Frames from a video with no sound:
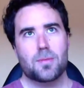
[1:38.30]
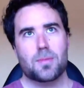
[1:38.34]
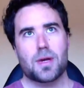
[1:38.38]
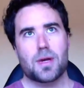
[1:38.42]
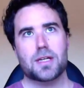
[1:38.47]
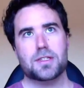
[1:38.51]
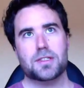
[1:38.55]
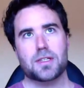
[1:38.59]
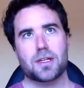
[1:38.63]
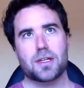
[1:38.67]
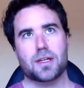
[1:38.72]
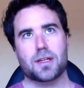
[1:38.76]

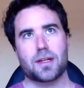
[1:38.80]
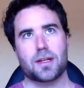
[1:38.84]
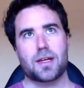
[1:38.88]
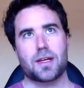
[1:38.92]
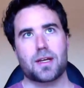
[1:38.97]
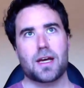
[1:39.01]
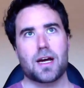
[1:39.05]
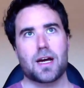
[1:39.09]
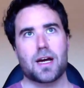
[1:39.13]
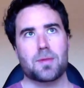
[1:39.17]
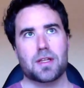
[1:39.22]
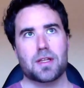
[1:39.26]
basically,
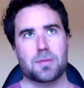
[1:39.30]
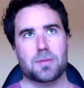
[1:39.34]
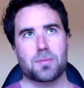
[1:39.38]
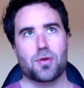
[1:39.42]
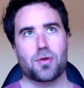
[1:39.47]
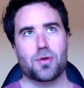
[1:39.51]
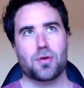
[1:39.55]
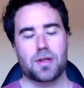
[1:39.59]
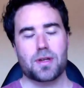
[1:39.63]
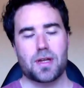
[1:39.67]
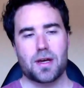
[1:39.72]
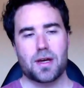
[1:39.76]
yeah, I'm at the
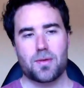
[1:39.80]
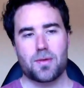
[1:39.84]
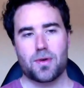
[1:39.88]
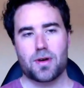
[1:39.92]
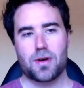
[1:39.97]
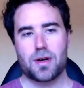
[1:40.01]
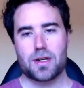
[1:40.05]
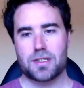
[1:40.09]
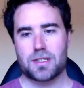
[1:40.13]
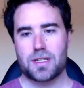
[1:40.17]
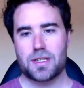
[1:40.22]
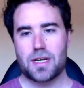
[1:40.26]
point now
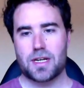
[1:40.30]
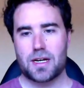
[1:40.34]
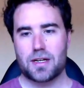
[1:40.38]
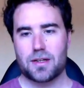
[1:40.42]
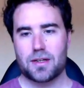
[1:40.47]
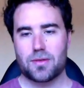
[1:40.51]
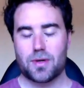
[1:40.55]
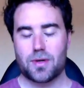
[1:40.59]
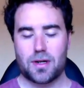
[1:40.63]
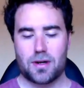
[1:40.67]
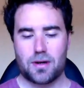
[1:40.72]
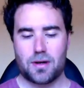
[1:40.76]
where
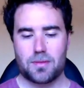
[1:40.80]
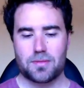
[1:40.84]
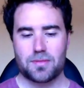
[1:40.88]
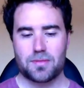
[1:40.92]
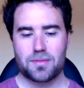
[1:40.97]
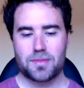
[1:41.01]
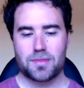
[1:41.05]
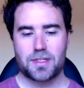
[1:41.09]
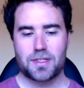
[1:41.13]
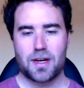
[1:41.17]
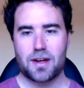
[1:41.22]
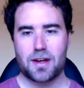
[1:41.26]

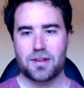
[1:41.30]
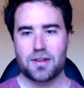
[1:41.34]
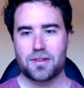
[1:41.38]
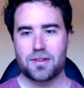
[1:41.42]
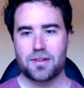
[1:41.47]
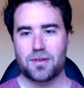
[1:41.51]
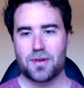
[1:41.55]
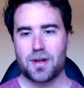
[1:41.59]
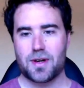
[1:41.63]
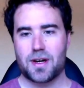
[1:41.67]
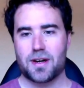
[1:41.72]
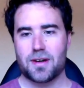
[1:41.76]
I'm starting
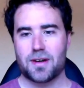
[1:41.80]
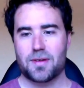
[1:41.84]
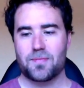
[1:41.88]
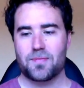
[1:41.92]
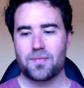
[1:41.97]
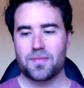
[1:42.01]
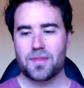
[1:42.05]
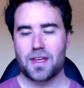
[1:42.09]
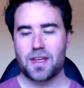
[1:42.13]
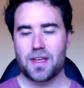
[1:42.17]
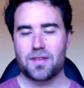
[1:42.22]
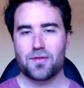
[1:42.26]
to
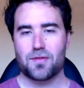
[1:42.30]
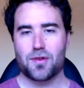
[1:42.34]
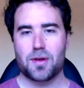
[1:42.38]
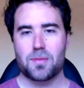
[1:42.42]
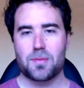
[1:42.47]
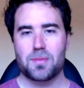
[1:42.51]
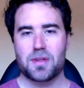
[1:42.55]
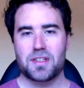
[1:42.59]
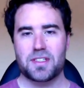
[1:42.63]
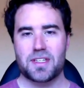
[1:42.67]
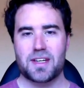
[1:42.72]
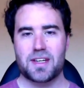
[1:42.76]
get
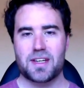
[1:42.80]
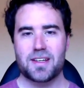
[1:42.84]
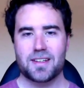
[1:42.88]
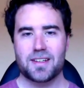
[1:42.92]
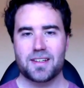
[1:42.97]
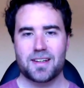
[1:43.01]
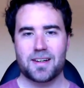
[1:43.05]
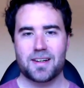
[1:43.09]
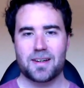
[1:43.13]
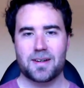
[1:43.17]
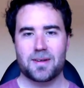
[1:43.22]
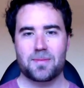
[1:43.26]
very busy,
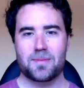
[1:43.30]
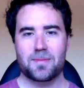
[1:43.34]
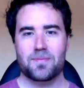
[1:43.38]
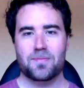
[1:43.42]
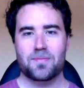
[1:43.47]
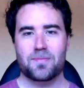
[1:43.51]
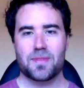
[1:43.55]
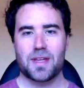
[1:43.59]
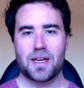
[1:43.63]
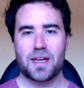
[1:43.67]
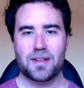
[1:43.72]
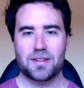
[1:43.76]

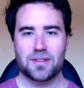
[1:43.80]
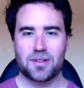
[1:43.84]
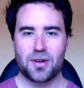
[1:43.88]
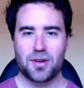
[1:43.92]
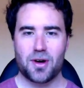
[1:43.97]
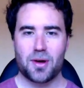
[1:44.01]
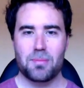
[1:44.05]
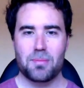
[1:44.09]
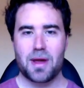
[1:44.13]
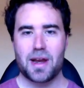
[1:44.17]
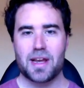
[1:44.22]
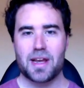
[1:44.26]
and
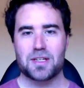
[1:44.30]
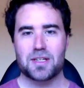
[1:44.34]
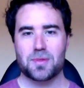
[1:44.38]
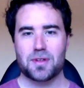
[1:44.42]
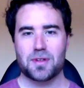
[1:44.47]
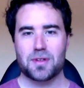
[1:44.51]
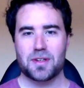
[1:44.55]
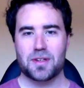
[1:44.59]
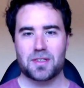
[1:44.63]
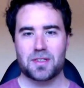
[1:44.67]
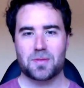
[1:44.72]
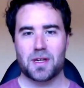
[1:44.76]
time
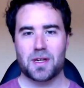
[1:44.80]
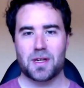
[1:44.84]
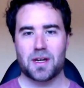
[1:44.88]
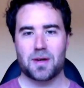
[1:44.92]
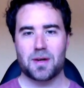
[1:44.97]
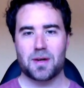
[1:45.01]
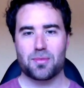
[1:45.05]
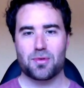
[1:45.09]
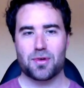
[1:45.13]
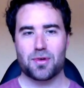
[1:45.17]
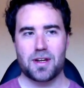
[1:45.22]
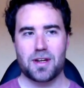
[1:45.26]
management has
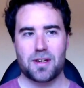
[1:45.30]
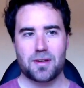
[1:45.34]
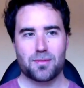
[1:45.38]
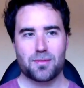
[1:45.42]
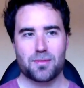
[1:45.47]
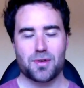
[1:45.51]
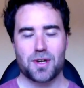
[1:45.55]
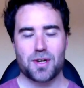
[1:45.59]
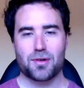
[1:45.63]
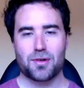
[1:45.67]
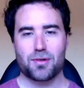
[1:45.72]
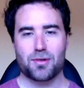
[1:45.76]
become pretty
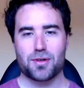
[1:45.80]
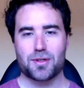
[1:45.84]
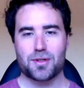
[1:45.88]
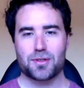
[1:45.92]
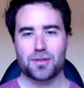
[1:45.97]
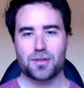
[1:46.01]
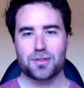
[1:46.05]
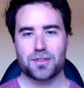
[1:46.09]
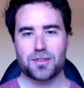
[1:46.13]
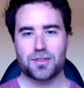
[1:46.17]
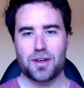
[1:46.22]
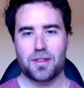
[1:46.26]

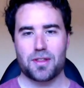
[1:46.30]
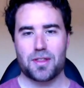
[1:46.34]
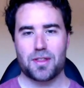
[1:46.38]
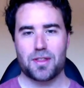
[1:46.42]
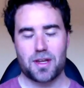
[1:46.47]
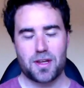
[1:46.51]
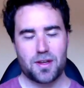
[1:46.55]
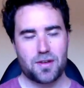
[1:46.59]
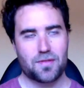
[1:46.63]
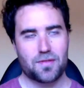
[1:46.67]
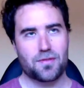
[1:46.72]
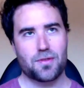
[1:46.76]
crucial. So
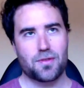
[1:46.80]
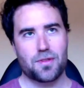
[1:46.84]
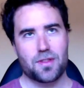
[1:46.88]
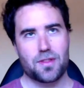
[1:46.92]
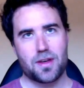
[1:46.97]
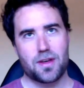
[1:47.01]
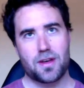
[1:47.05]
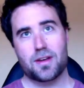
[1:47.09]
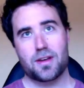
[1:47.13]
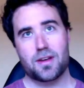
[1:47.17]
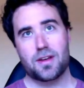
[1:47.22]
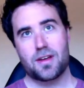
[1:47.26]
thank you for
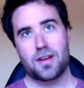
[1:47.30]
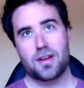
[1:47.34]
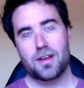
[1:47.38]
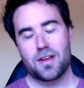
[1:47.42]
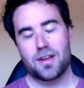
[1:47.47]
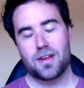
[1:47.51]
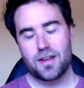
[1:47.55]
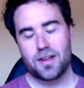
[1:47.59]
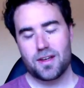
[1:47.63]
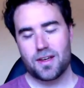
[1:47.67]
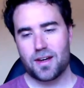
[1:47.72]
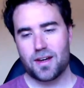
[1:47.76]
the
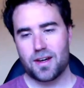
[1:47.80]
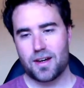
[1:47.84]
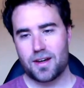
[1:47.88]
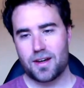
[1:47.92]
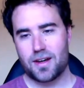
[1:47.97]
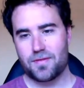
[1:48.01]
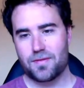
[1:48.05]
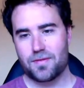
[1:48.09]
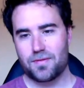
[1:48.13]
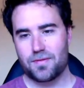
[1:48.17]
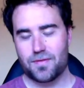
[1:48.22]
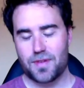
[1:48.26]

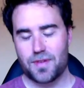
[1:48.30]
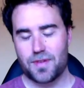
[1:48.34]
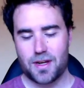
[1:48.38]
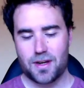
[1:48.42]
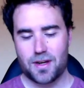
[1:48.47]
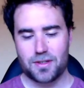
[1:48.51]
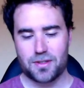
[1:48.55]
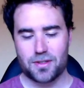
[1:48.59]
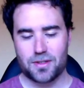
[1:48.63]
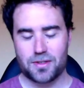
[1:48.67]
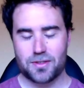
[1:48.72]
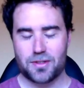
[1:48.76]

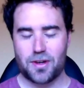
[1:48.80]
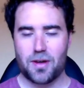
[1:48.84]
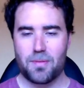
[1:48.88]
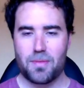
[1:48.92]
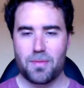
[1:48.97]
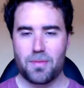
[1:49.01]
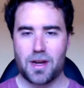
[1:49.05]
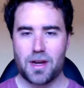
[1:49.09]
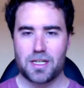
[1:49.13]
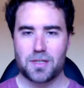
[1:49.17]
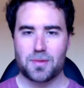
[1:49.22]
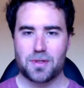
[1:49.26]
videos on time
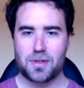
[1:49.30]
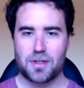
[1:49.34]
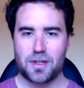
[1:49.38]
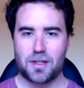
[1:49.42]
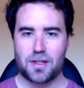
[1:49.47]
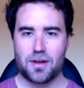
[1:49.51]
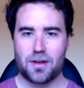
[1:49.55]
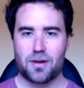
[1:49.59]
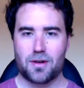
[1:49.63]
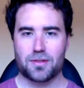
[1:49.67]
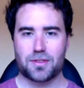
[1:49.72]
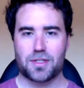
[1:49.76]
management
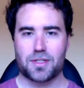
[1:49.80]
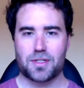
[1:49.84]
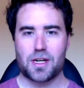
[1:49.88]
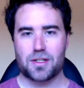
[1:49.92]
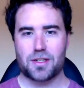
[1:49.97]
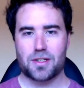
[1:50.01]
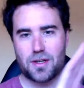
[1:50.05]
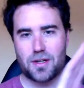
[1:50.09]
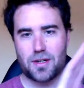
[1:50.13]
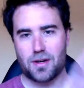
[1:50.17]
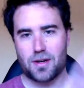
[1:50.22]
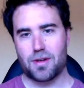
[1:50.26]
and the whole
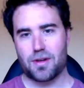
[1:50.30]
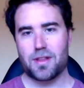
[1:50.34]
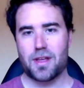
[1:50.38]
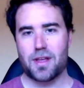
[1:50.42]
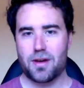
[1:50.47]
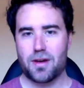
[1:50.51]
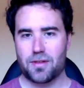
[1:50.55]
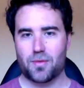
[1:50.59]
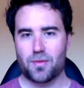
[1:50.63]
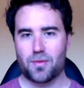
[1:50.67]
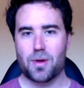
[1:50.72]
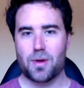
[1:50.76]
section. I read that
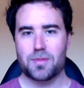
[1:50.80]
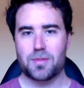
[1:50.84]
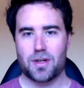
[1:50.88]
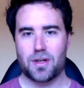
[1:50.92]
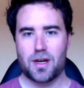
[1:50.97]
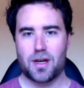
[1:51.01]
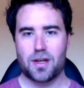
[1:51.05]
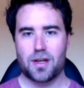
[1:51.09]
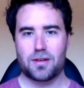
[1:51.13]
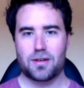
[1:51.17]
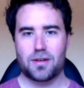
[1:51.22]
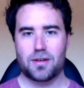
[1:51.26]
on the
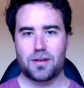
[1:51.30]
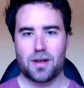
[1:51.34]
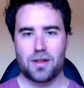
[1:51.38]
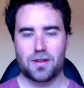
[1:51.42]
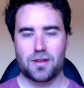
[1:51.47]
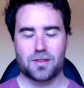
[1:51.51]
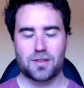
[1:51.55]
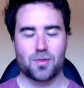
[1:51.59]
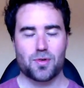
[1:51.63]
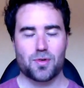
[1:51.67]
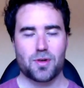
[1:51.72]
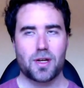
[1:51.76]
website
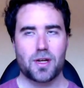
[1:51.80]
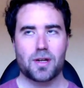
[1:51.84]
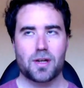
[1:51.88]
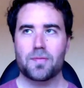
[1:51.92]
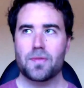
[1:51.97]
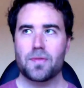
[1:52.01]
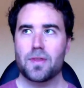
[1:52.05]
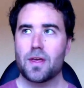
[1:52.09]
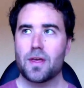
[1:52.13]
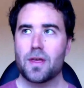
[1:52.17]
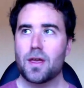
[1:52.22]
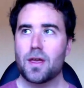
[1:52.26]
this morning,